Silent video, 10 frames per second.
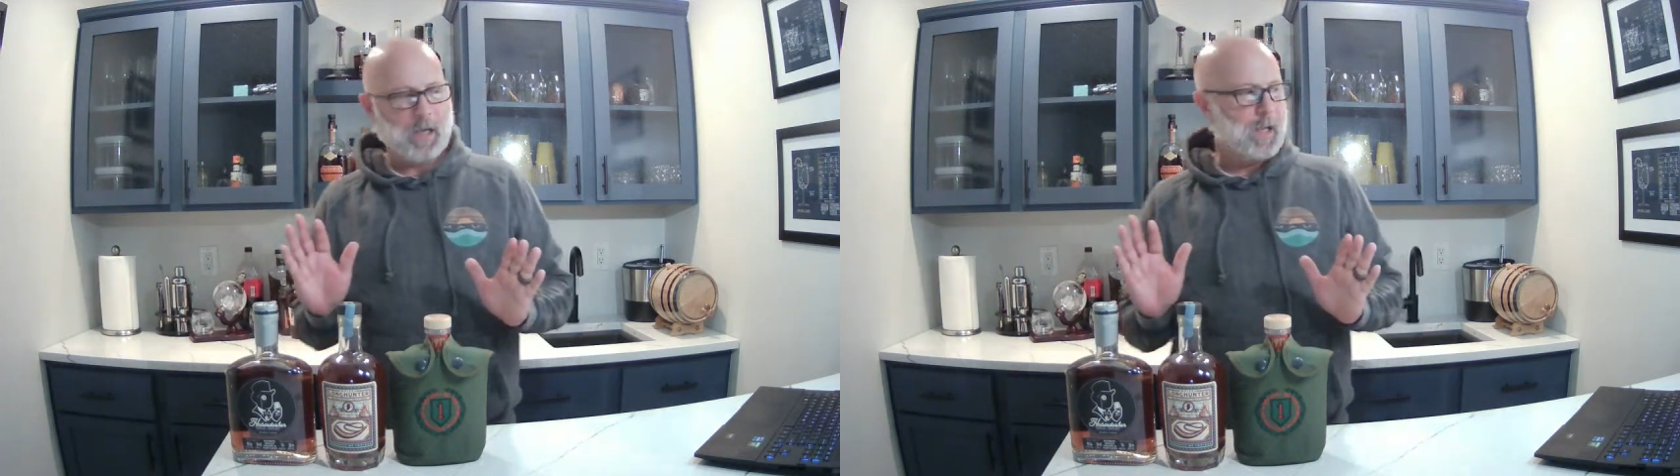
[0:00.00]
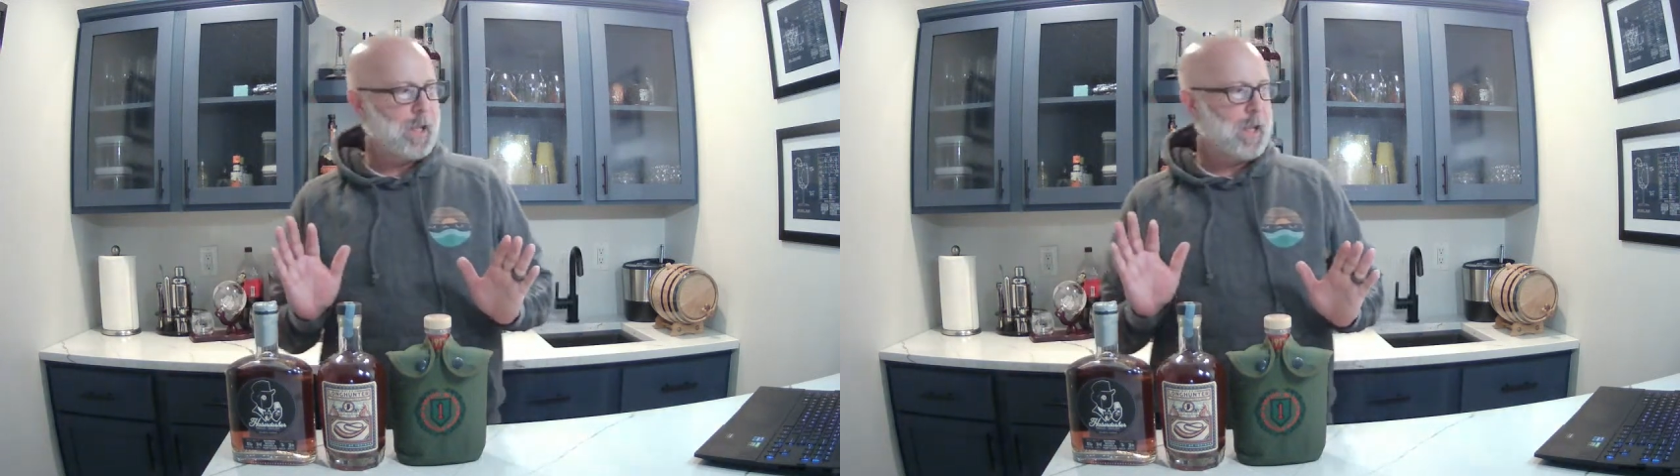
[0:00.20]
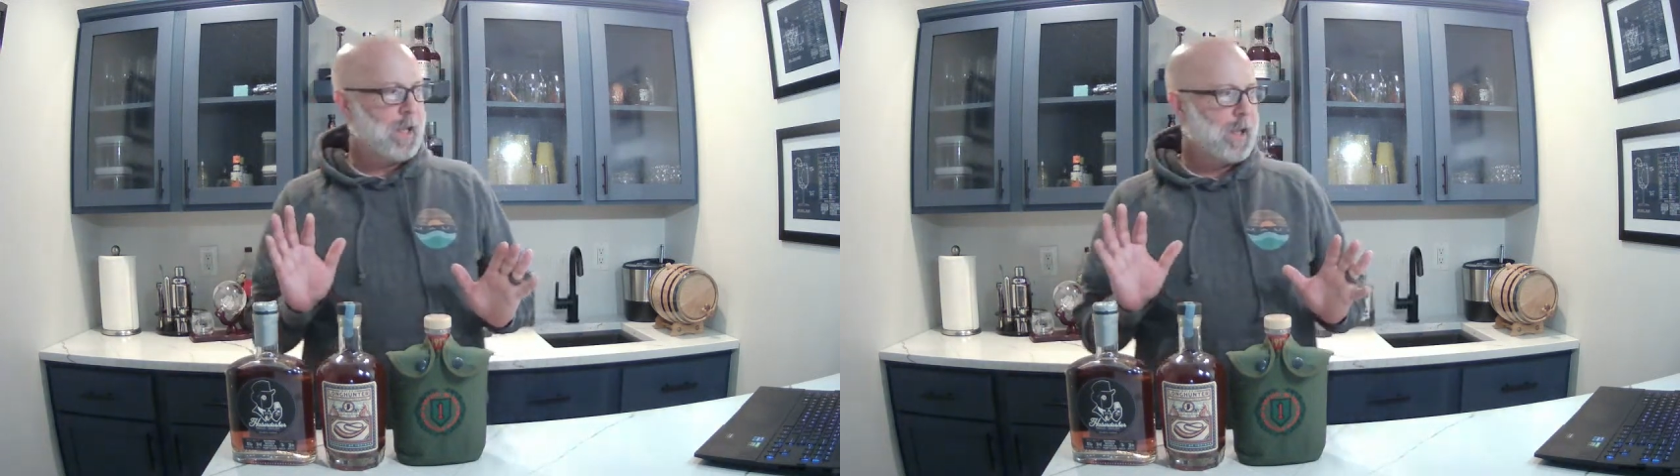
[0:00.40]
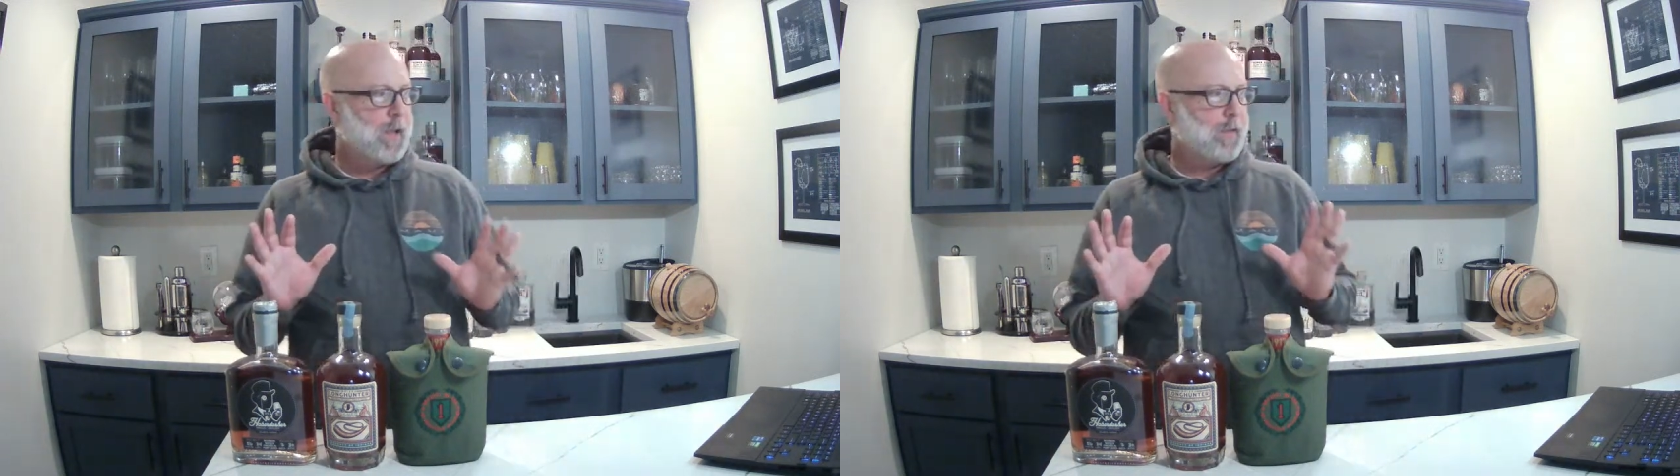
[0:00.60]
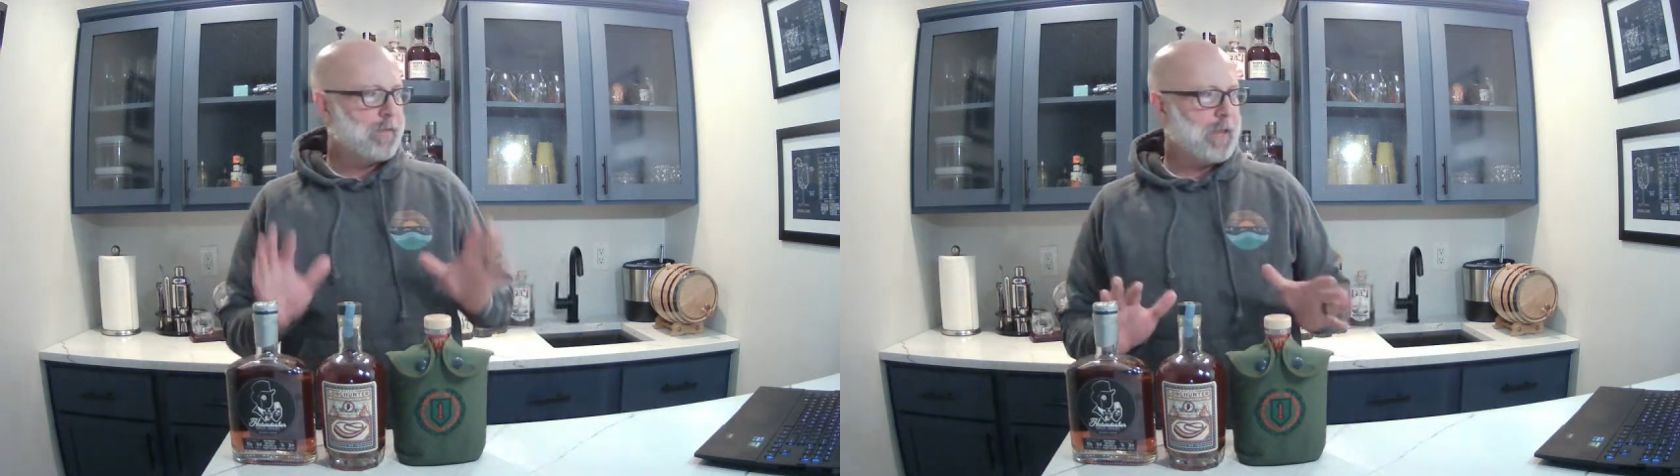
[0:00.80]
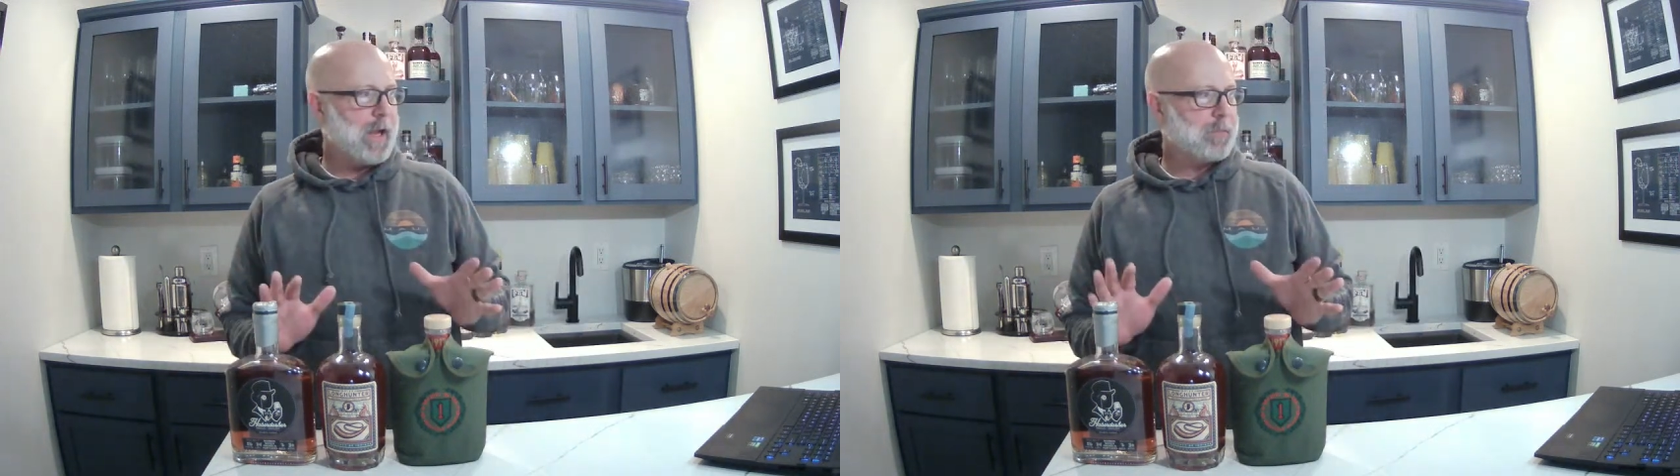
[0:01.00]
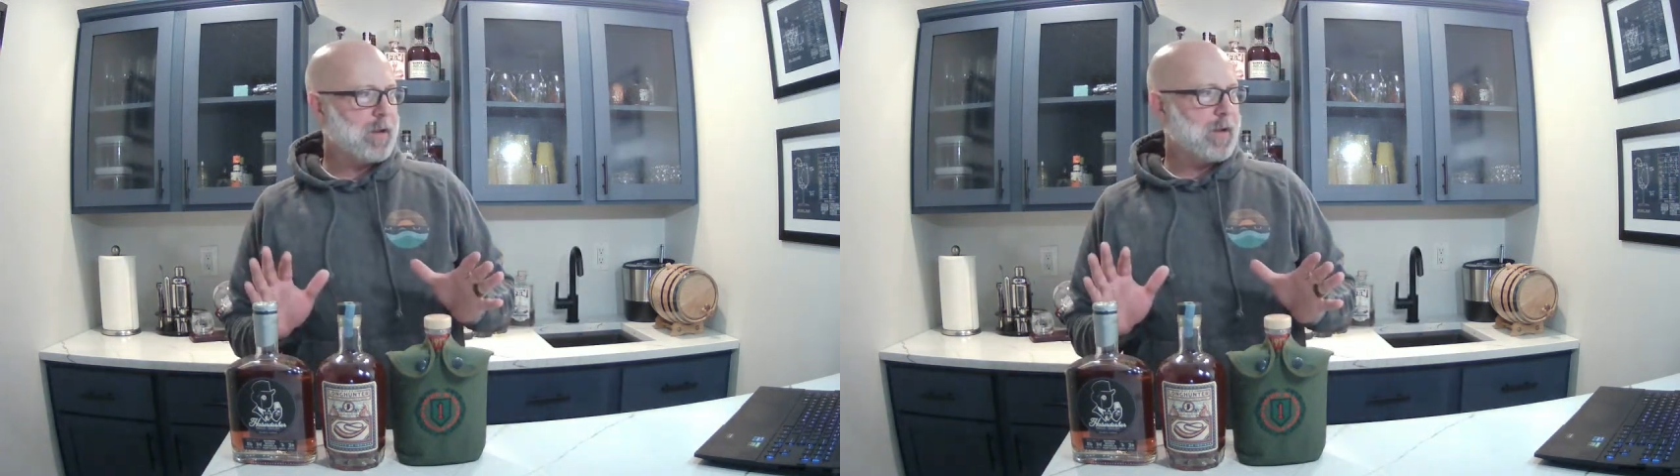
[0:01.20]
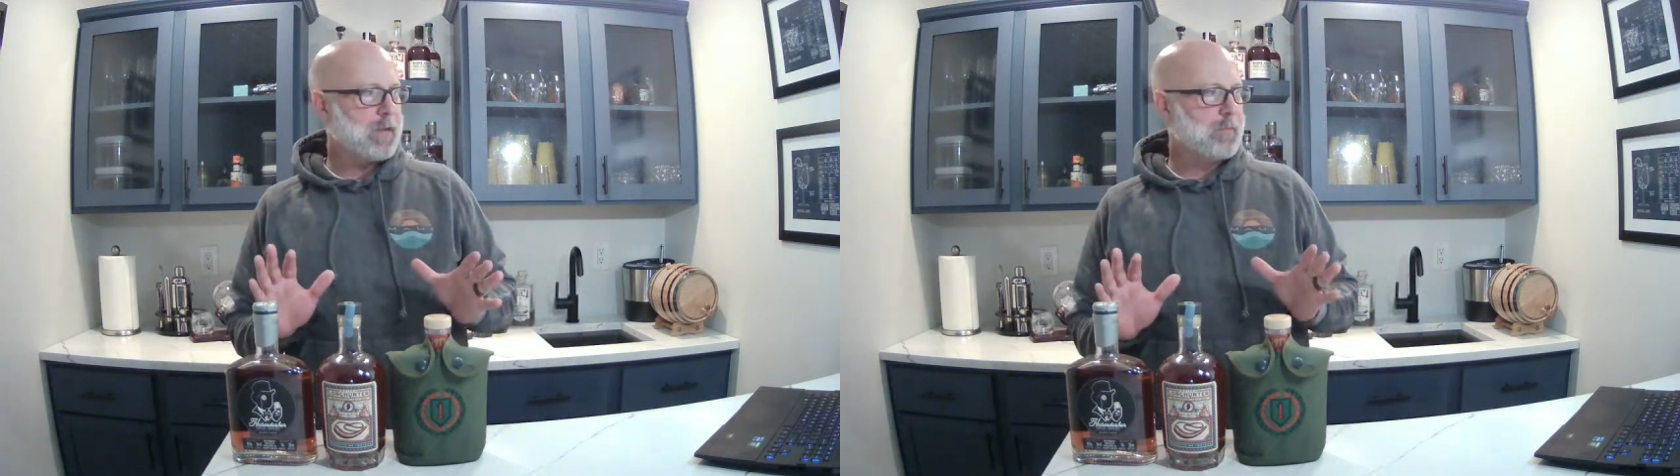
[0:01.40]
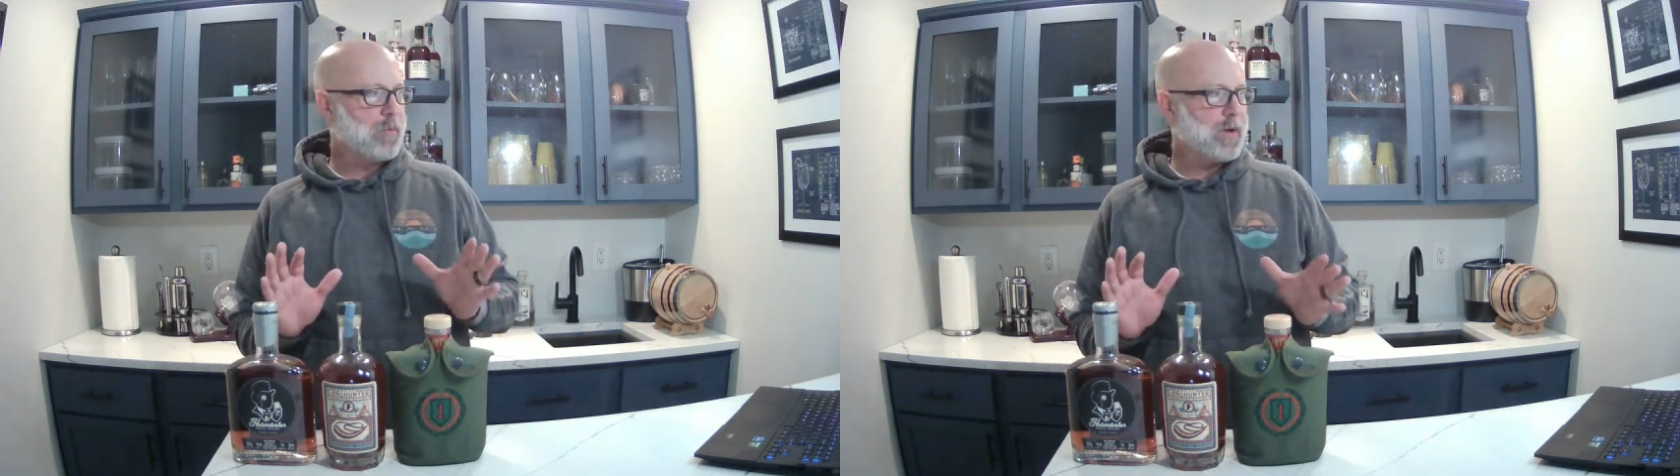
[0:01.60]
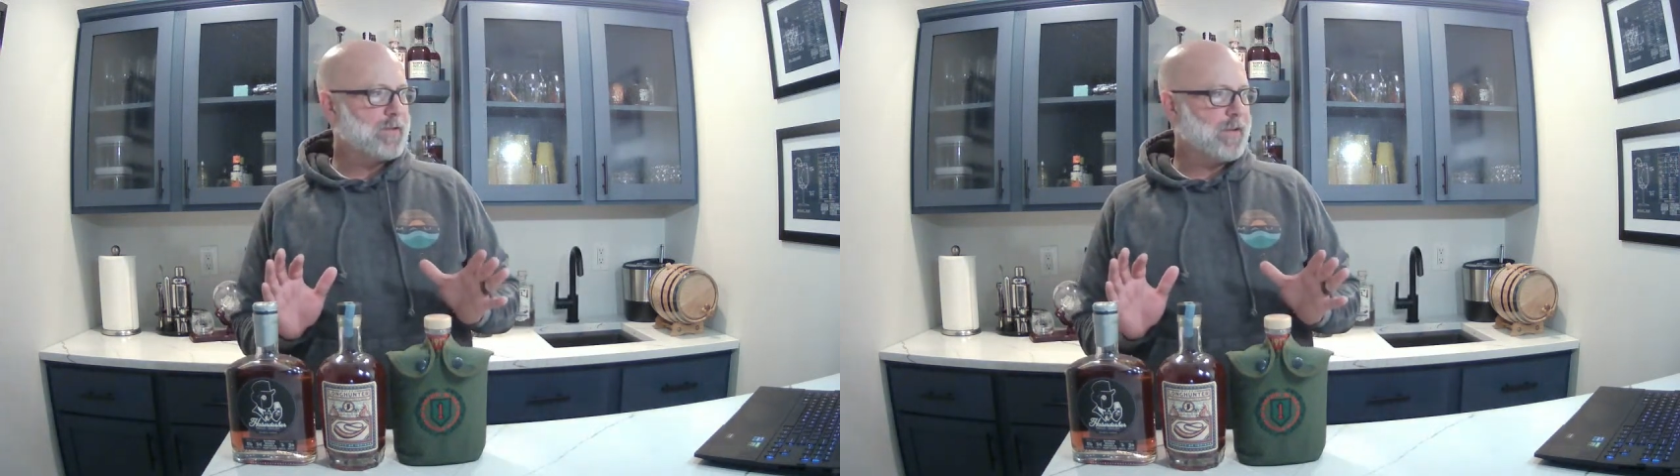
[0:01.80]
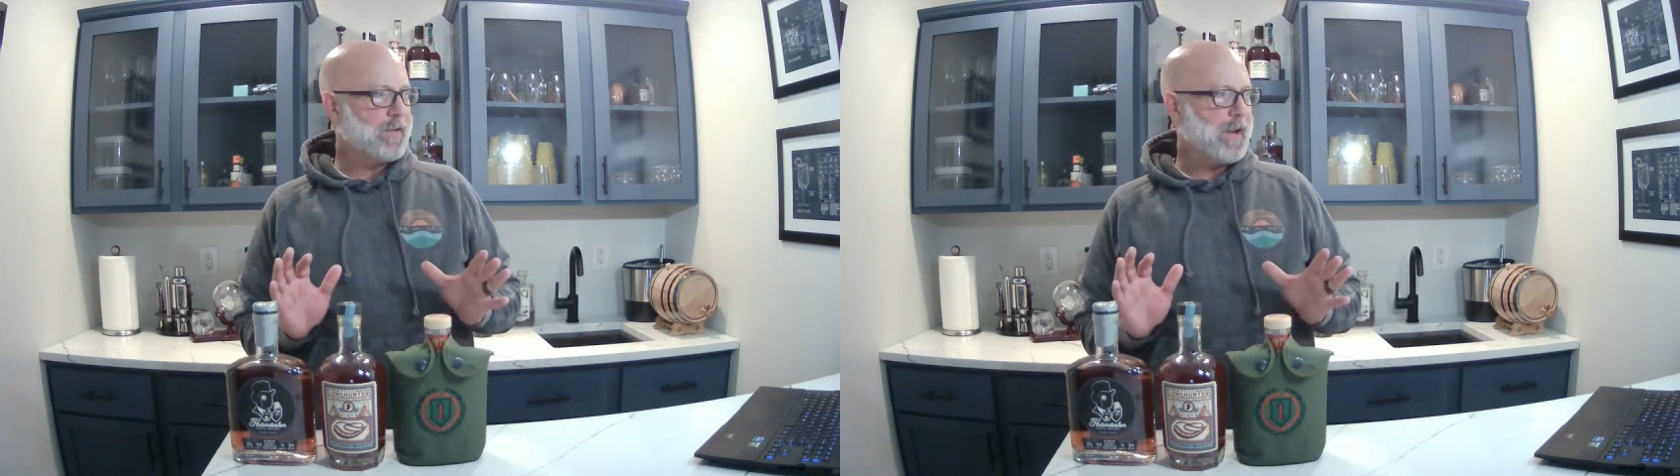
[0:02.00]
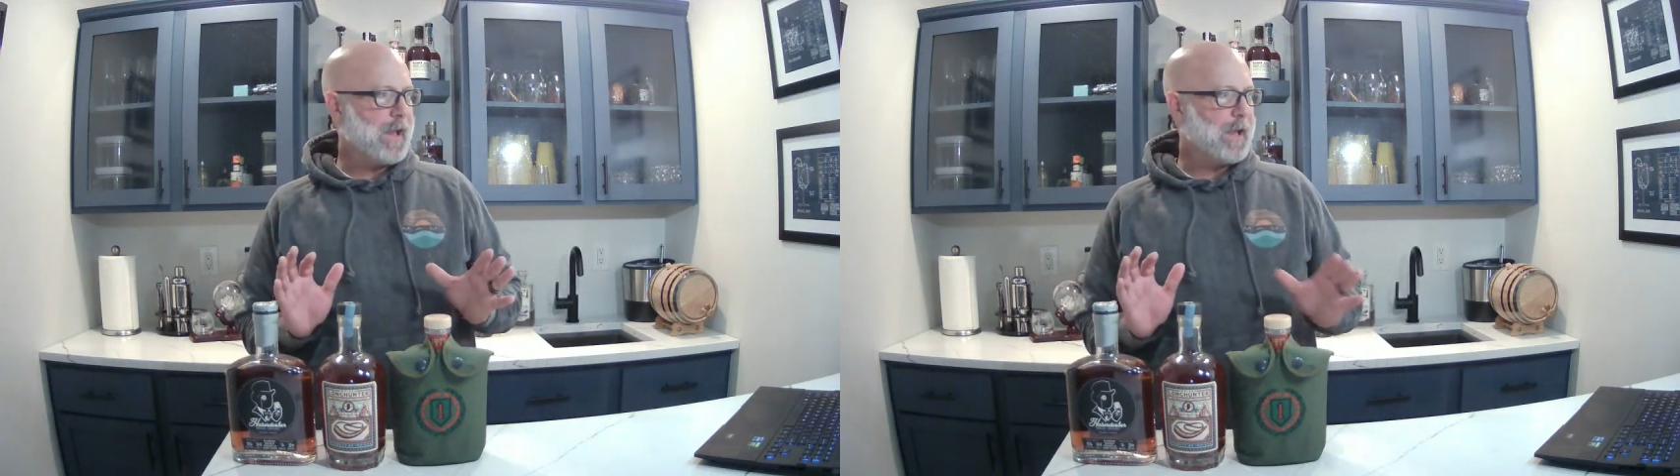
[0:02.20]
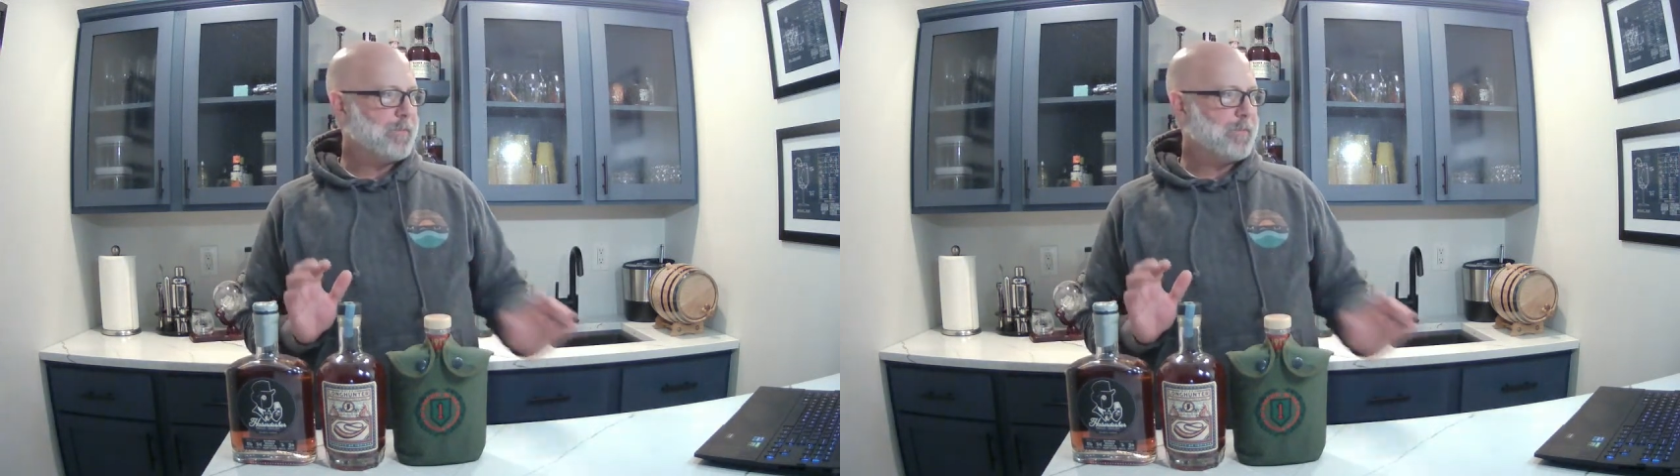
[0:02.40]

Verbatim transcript: uh, that I'm going to bring to